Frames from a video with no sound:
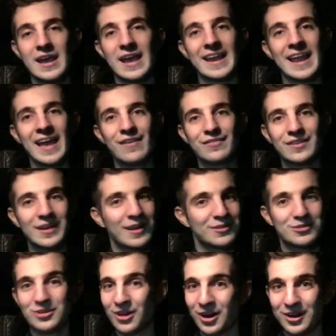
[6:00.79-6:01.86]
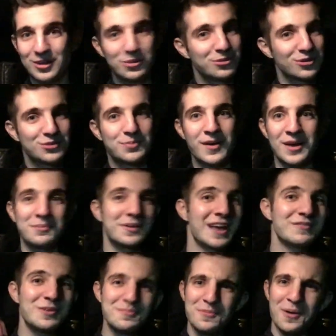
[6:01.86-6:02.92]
and I already used this pun, but have a